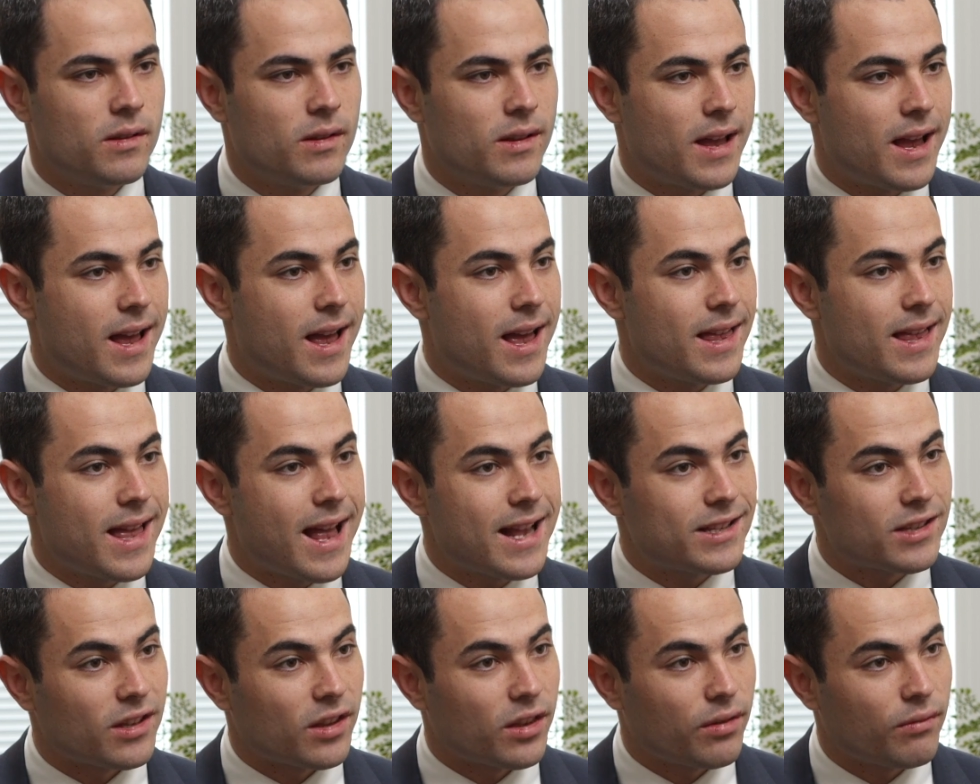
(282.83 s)

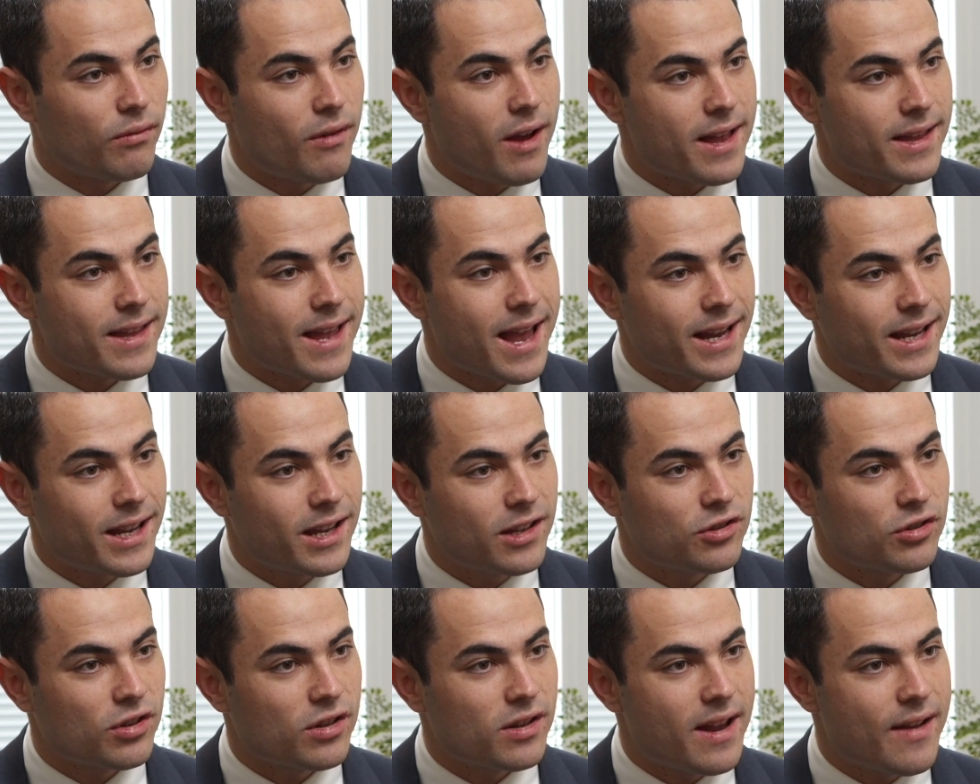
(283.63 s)
That's a threat. That
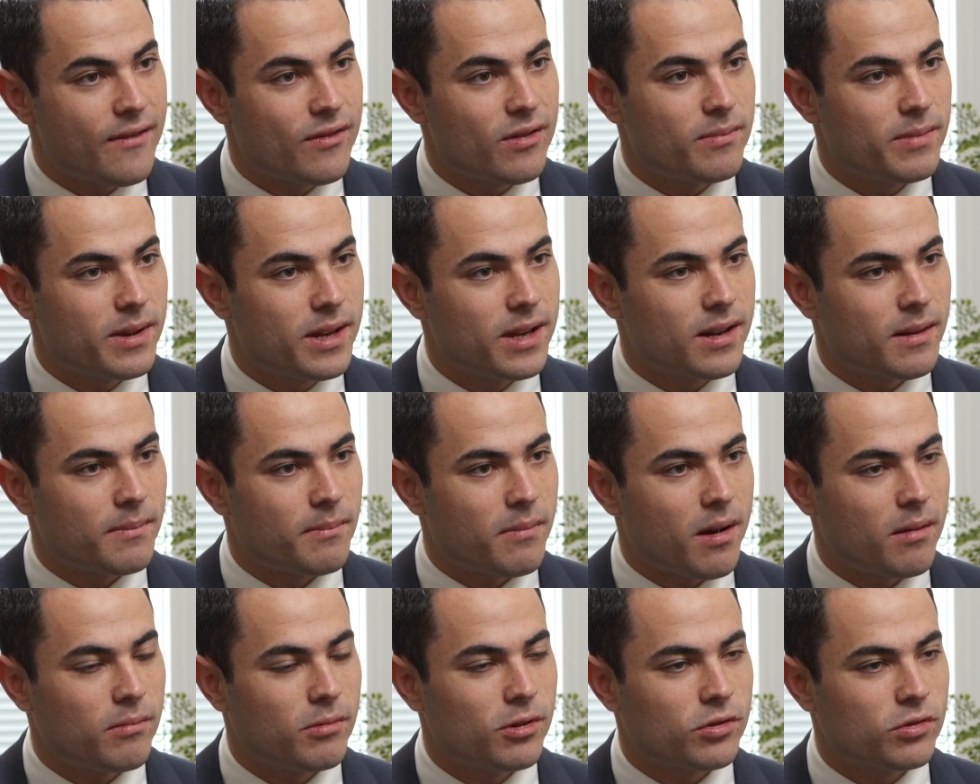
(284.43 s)
kid should never be in a
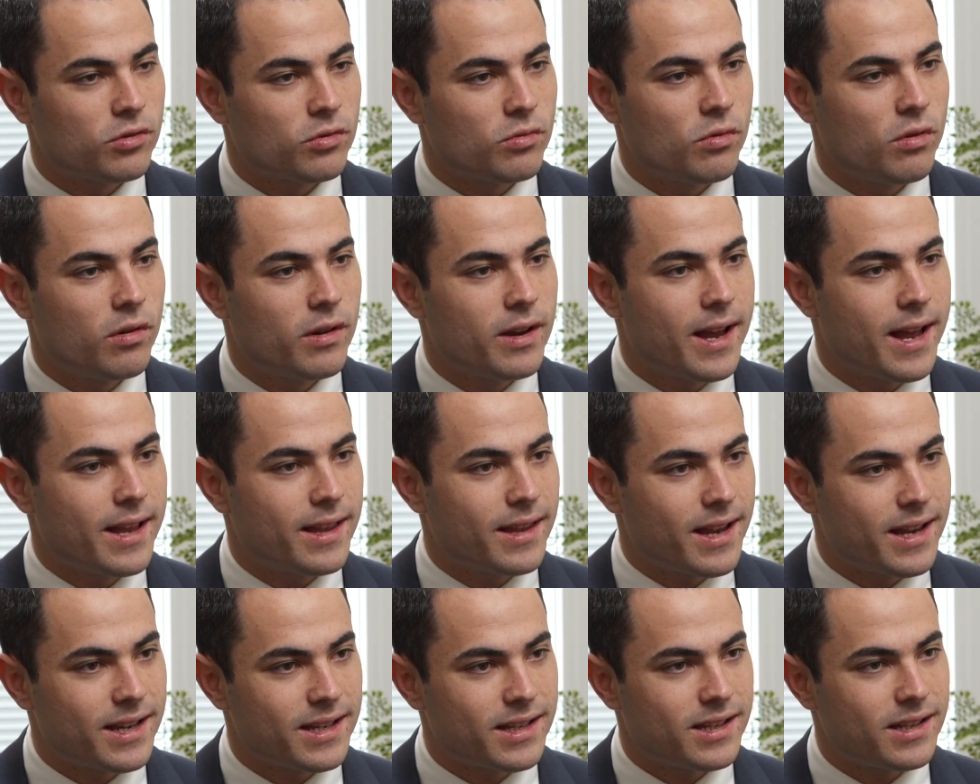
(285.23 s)
public school, yet
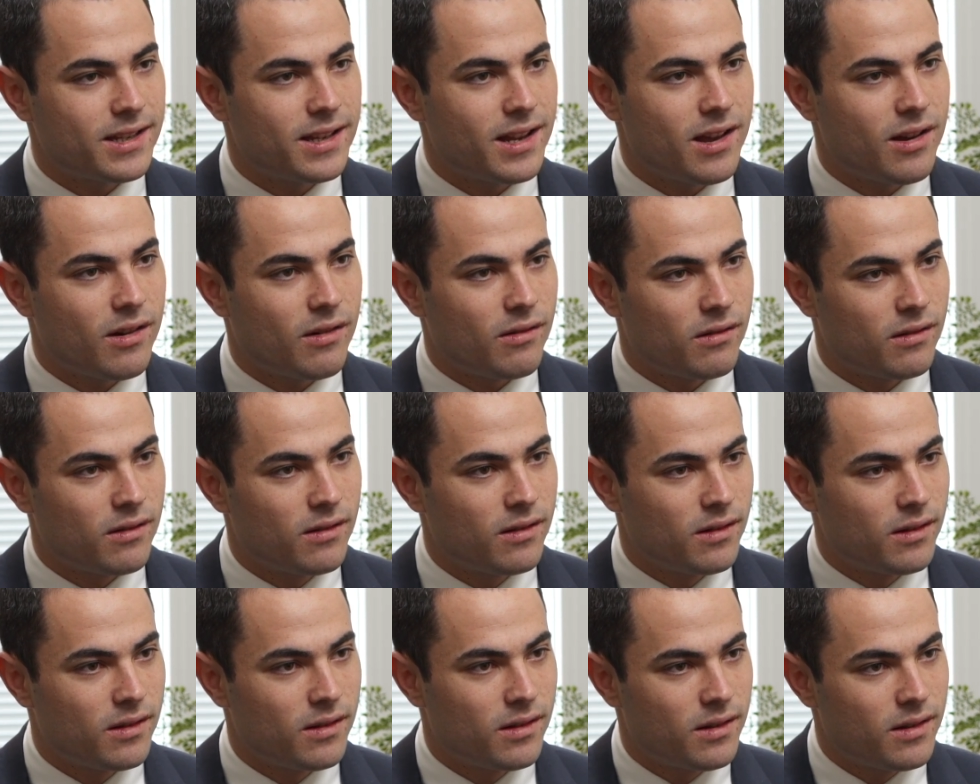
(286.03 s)
they still
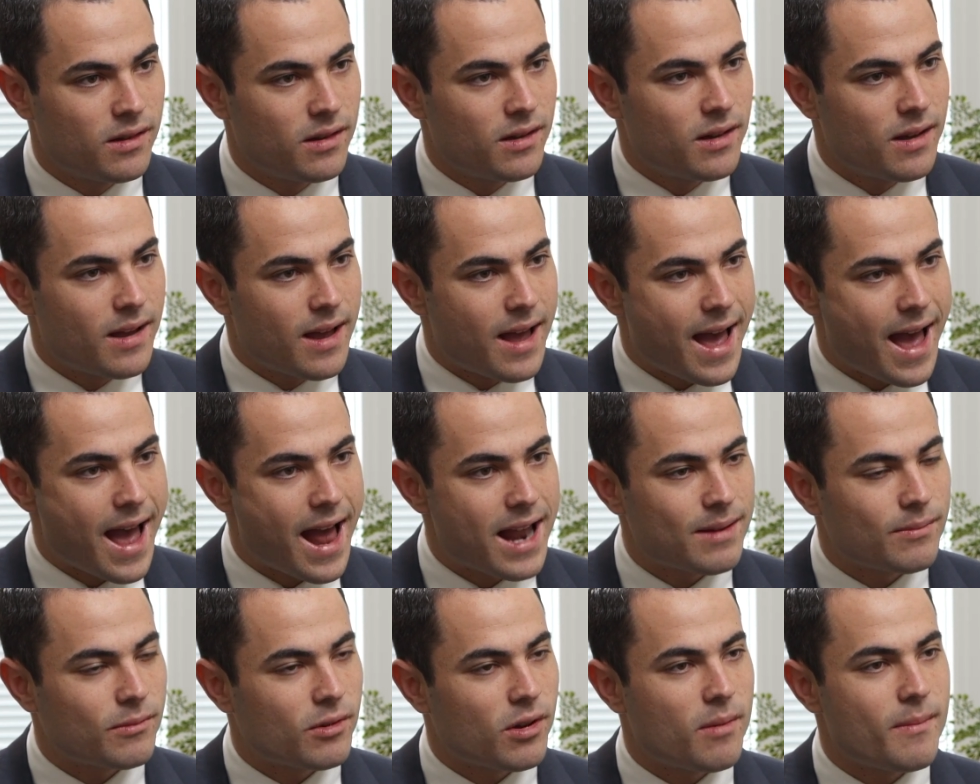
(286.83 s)

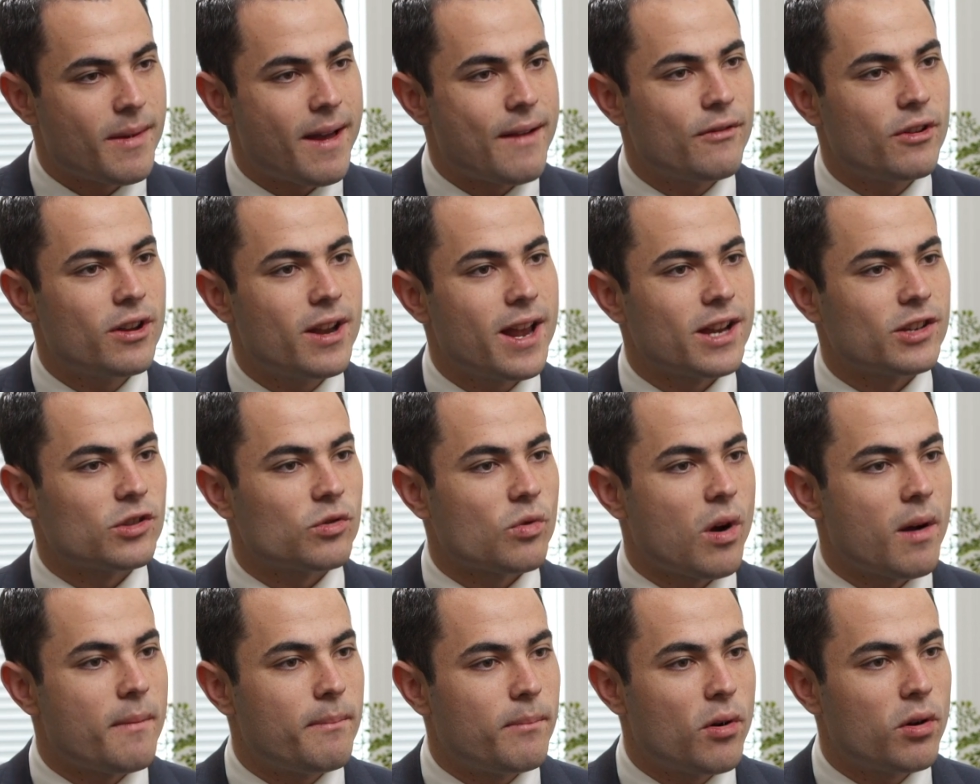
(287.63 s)
had him come every day.
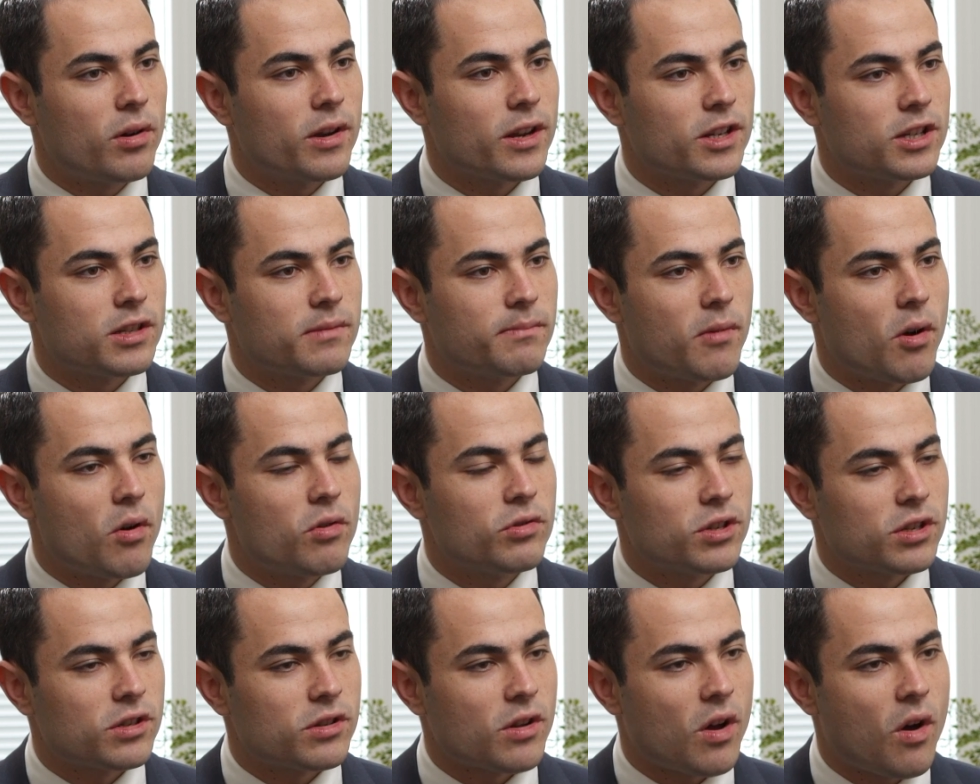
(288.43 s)
So our book
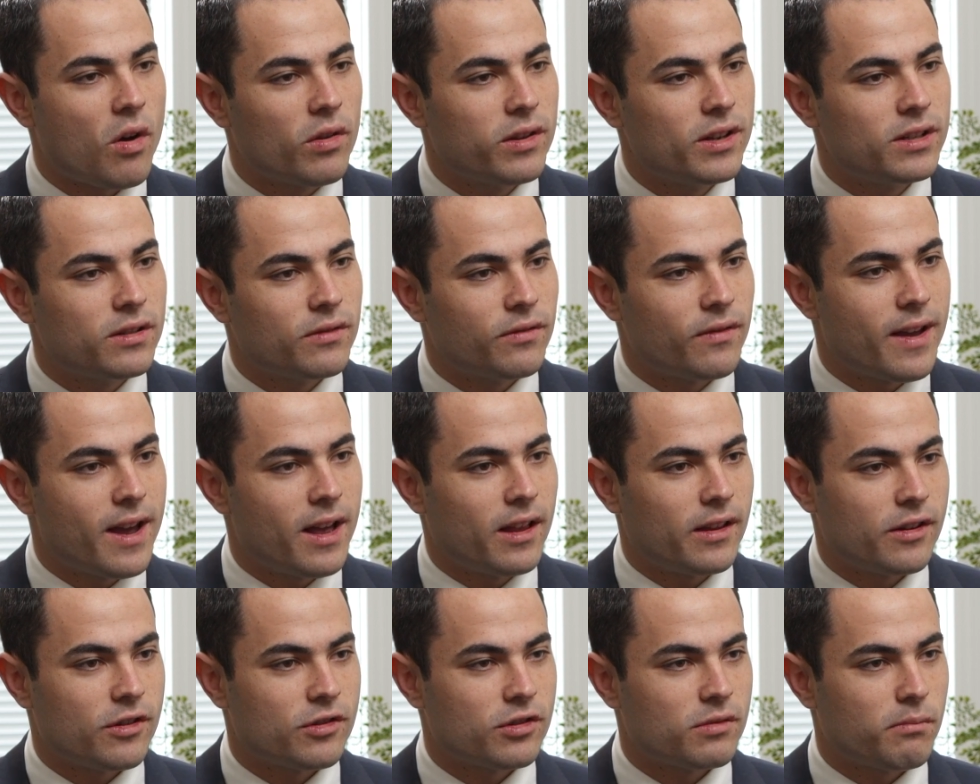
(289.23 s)
exposes all these
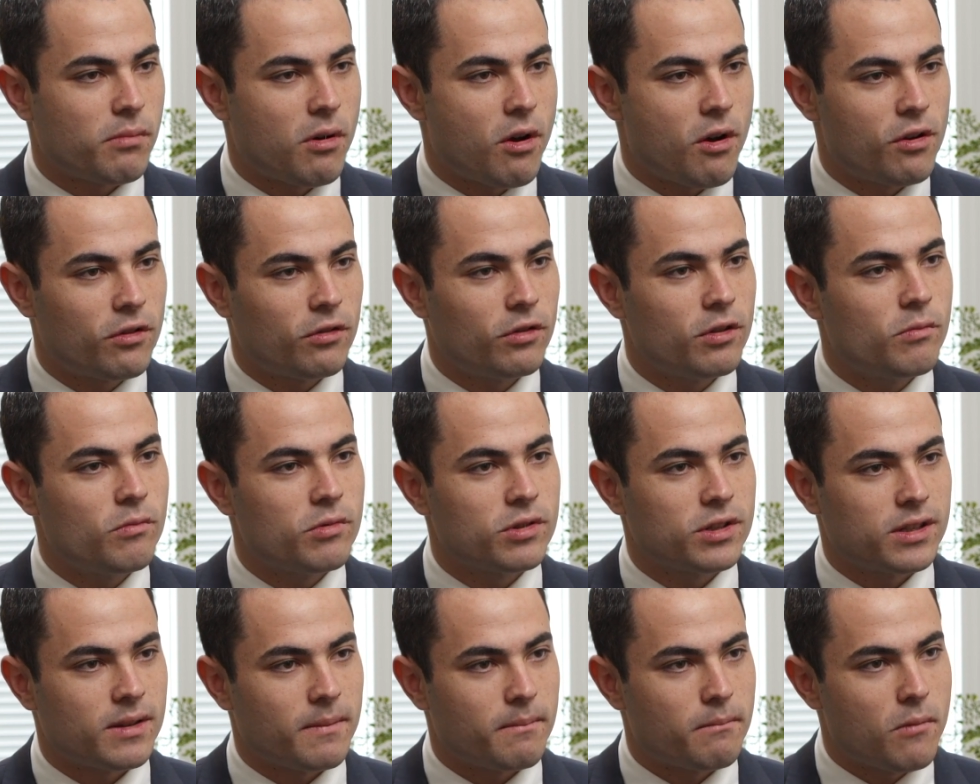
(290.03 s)
failures. Parkland
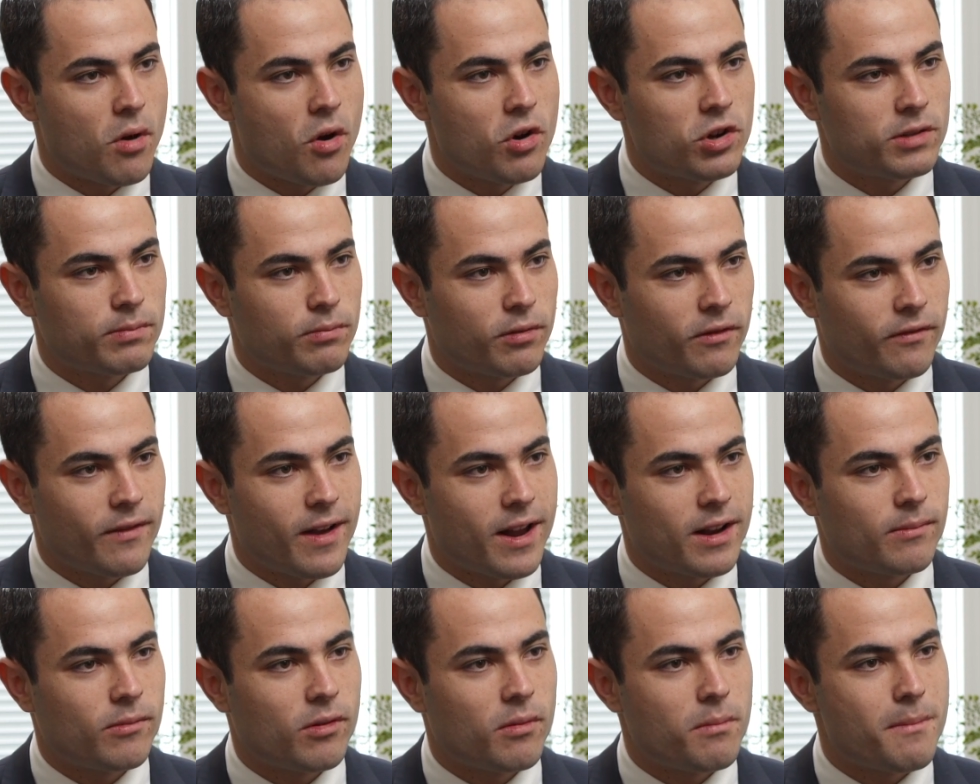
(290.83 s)
was the most
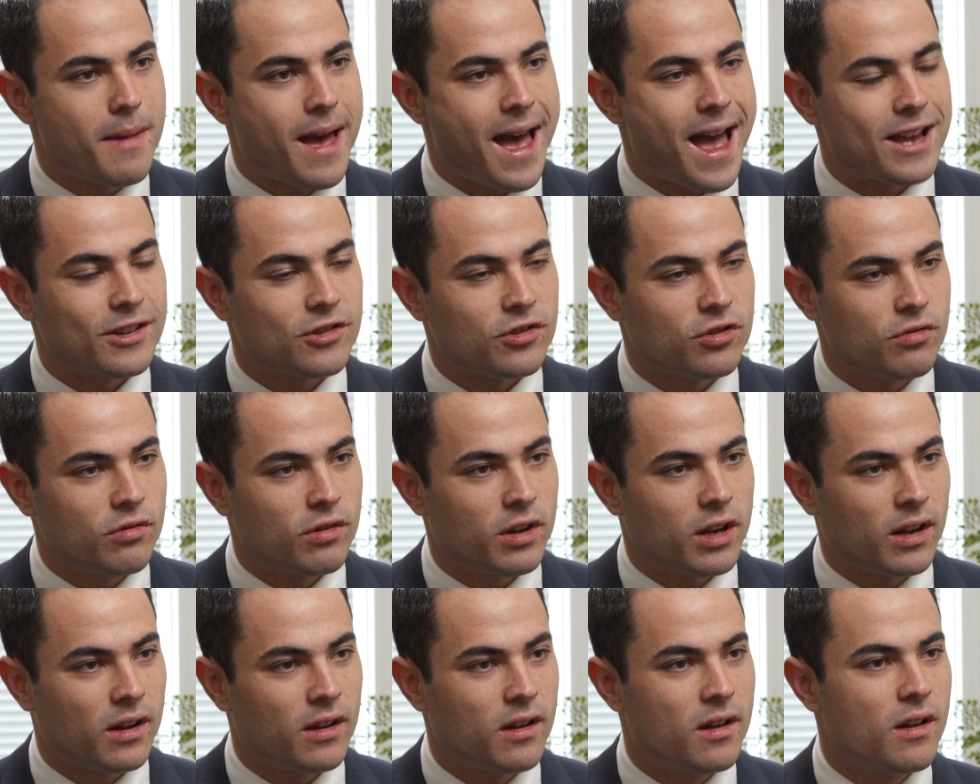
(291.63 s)
preventable mass
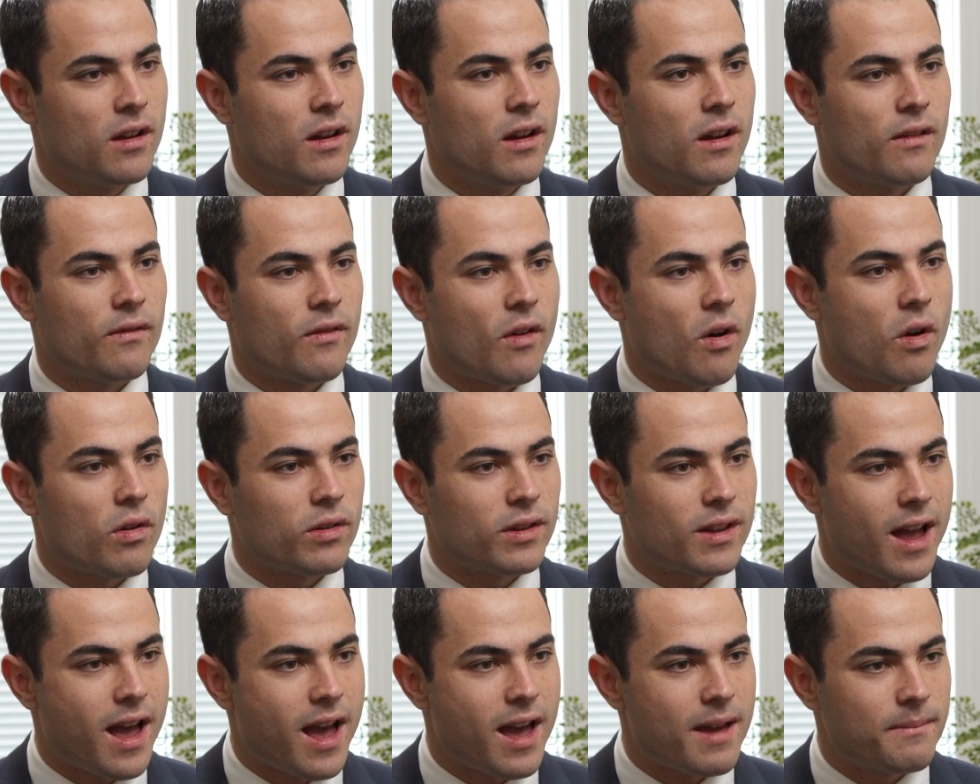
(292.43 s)
shooting of all
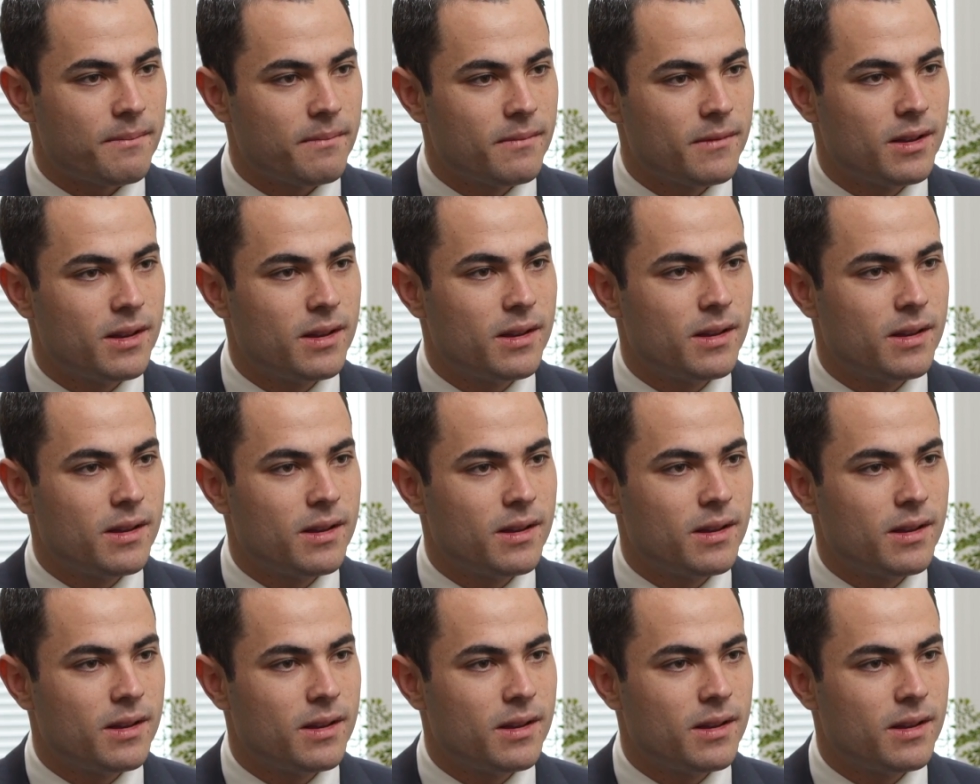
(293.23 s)
time.